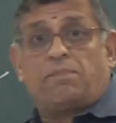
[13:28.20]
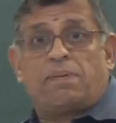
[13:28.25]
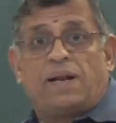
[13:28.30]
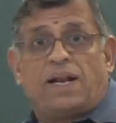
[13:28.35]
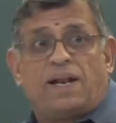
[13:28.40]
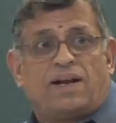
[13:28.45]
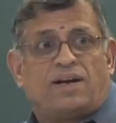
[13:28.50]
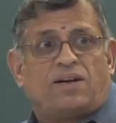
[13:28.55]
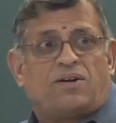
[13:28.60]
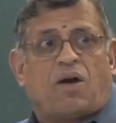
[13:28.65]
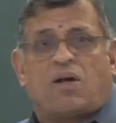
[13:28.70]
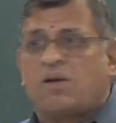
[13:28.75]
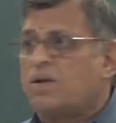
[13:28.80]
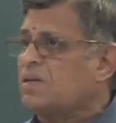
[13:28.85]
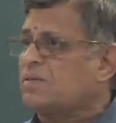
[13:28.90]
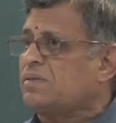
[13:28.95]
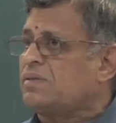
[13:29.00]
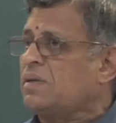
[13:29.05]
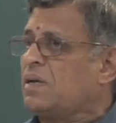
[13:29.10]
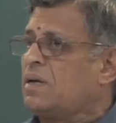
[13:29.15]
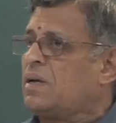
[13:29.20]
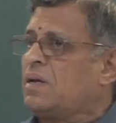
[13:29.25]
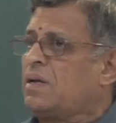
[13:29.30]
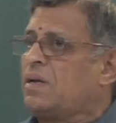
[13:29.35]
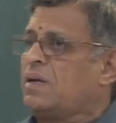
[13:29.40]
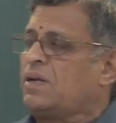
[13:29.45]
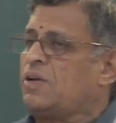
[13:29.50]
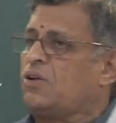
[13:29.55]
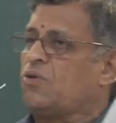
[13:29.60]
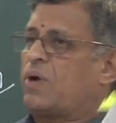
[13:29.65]
billion,
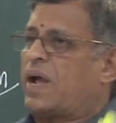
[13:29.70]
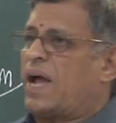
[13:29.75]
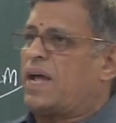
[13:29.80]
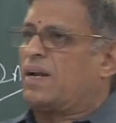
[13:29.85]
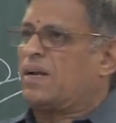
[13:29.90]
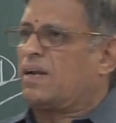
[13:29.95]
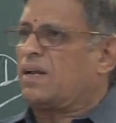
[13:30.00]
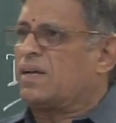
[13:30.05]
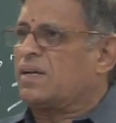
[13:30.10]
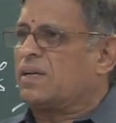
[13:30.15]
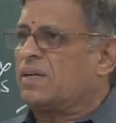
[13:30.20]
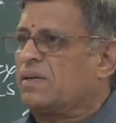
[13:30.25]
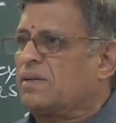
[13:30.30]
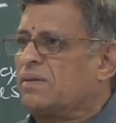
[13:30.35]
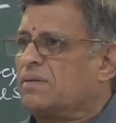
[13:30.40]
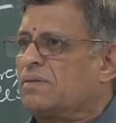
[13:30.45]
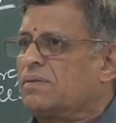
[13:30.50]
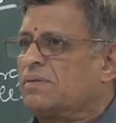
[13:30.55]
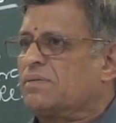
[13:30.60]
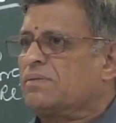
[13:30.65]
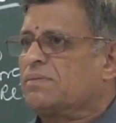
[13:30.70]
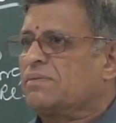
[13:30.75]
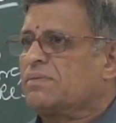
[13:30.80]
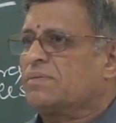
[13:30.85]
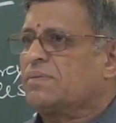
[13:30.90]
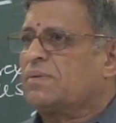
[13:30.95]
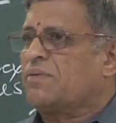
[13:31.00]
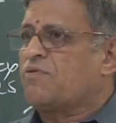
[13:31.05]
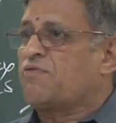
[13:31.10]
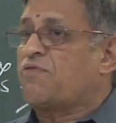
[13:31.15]
you can
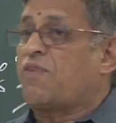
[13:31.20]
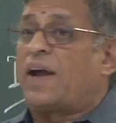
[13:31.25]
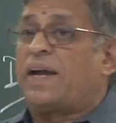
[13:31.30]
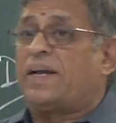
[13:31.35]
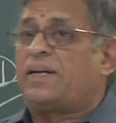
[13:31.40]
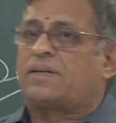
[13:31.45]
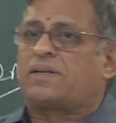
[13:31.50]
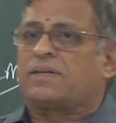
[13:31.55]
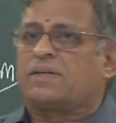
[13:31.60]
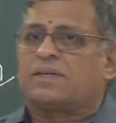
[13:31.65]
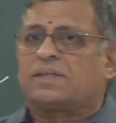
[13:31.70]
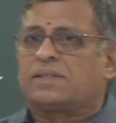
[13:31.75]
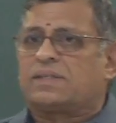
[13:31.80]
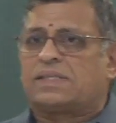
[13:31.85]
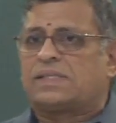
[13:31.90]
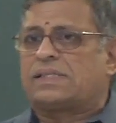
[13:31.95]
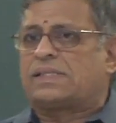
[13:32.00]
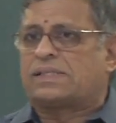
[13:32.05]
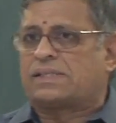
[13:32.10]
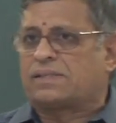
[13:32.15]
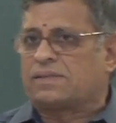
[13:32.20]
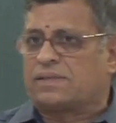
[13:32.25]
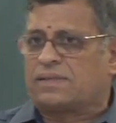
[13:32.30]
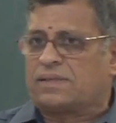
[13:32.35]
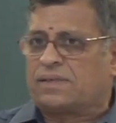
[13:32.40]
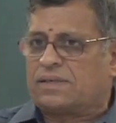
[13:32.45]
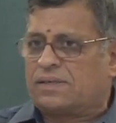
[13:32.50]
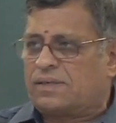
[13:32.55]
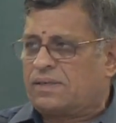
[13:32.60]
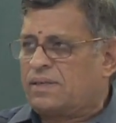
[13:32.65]
fight this
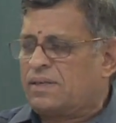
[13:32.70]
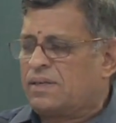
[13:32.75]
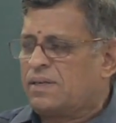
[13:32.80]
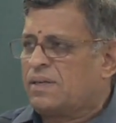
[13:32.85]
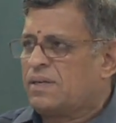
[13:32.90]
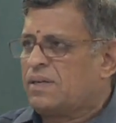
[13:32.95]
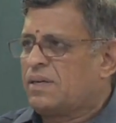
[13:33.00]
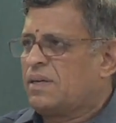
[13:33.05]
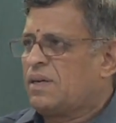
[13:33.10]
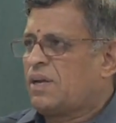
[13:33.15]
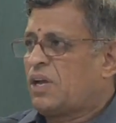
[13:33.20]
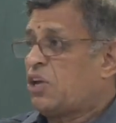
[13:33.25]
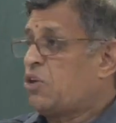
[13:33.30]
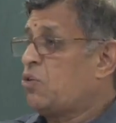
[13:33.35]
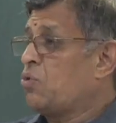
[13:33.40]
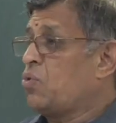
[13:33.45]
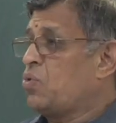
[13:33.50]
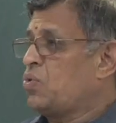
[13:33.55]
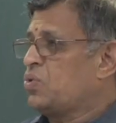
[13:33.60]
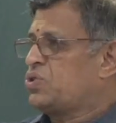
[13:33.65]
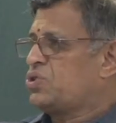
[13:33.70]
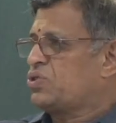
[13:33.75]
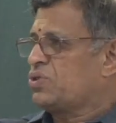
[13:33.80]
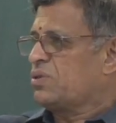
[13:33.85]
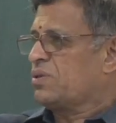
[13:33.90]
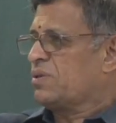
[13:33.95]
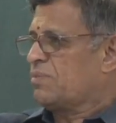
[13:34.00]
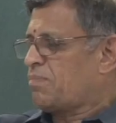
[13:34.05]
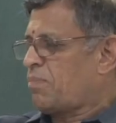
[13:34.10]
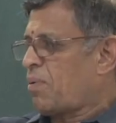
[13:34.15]
huge
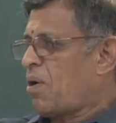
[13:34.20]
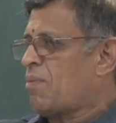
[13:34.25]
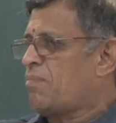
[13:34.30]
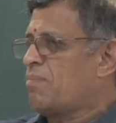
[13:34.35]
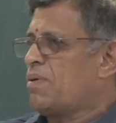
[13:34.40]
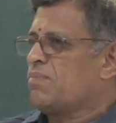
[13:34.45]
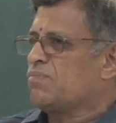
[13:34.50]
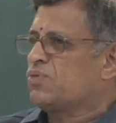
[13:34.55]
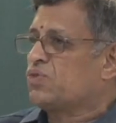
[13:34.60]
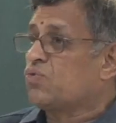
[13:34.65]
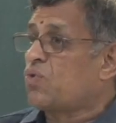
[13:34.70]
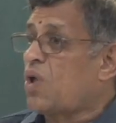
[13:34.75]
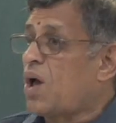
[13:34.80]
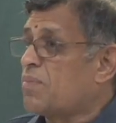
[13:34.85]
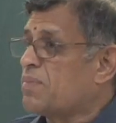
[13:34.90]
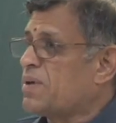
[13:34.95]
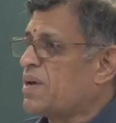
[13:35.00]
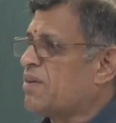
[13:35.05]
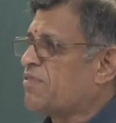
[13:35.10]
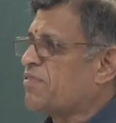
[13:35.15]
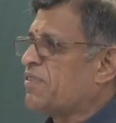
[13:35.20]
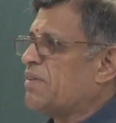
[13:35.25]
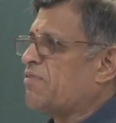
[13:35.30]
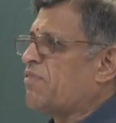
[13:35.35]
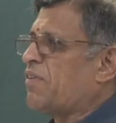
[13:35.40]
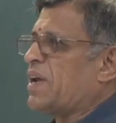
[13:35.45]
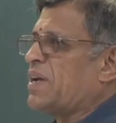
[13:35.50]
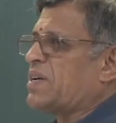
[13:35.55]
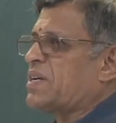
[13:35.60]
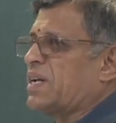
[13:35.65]
problem, tsunami of
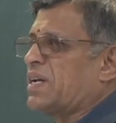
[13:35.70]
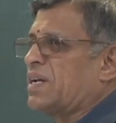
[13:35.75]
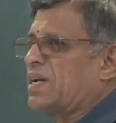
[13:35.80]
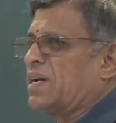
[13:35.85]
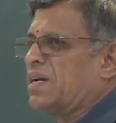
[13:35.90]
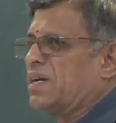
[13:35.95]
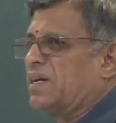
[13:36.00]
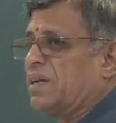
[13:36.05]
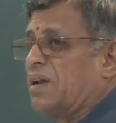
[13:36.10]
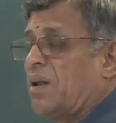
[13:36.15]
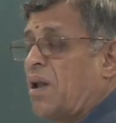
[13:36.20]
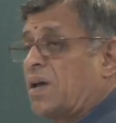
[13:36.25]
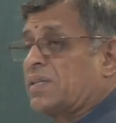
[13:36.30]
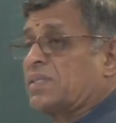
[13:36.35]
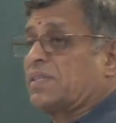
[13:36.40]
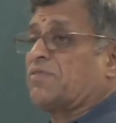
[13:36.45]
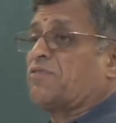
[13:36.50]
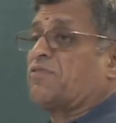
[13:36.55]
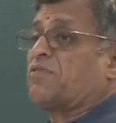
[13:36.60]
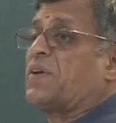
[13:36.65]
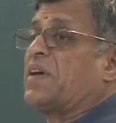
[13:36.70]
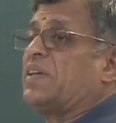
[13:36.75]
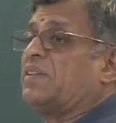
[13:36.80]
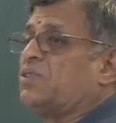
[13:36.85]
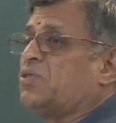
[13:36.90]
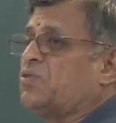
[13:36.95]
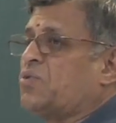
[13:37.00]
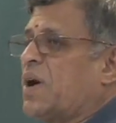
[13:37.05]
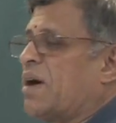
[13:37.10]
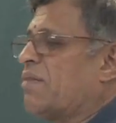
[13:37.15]
inflation and the loss of
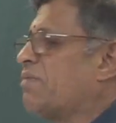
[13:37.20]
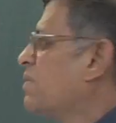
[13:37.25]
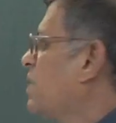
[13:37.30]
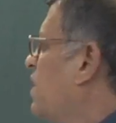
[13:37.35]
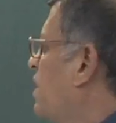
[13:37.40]
faith you have.